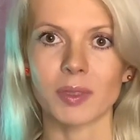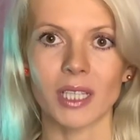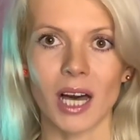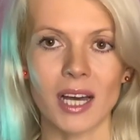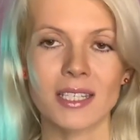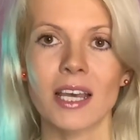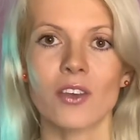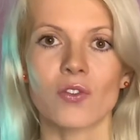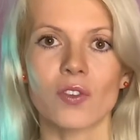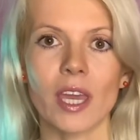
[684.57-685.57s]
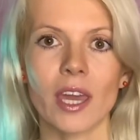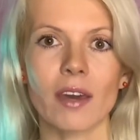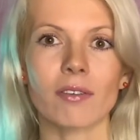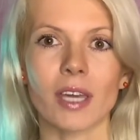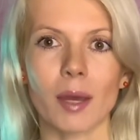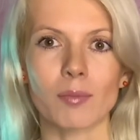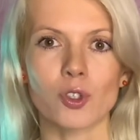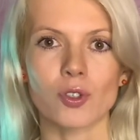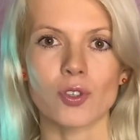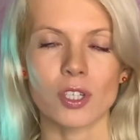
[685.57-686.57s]
Plus, they have
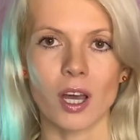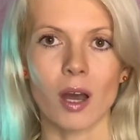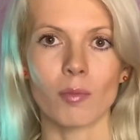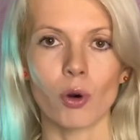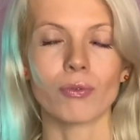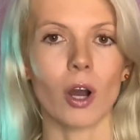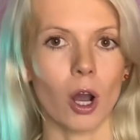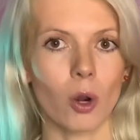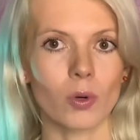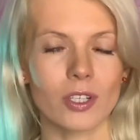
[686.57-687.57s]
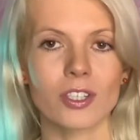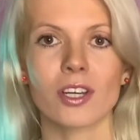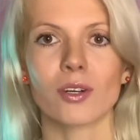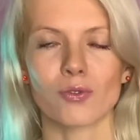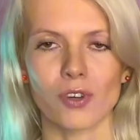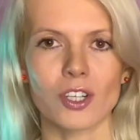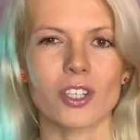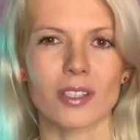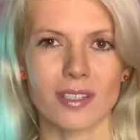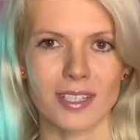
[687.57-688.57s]
captured some of ours,
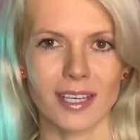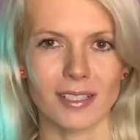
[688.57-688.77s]
Russians say.